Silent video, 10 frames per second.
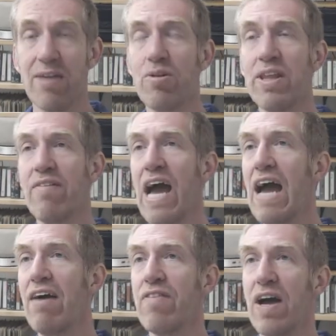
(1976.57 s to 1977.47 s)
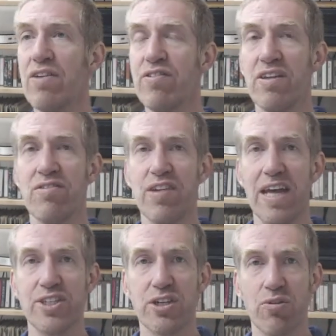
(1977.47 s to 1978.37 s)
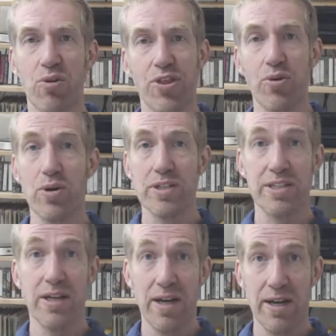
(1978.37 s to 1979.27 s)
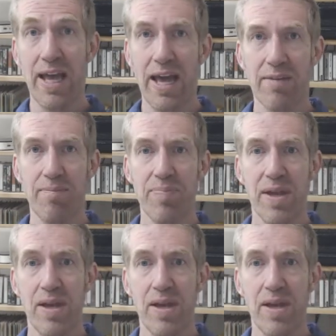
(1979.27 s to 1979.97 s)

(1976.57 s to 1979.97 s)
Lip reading: They will never have a sensation or thought again,